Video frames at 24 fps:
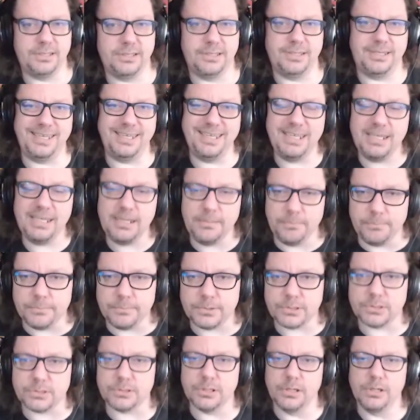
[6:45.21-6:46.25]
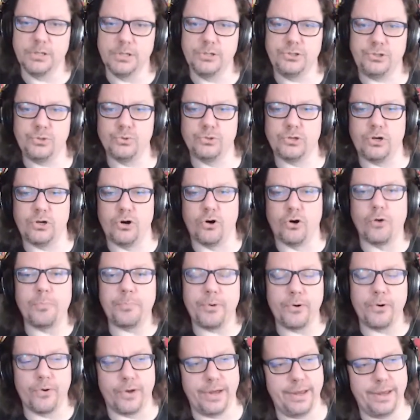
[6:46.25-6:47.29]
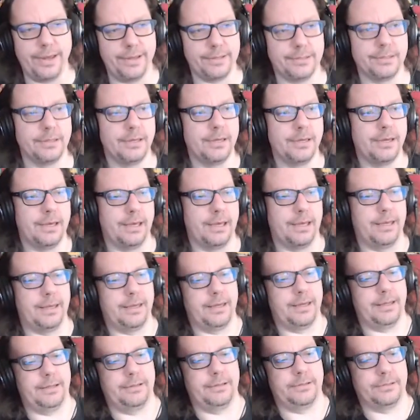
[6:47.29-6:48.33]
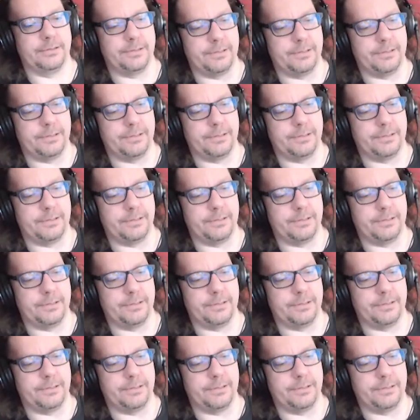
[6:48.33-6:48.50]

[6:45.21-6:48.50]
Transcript: teams should cooperate and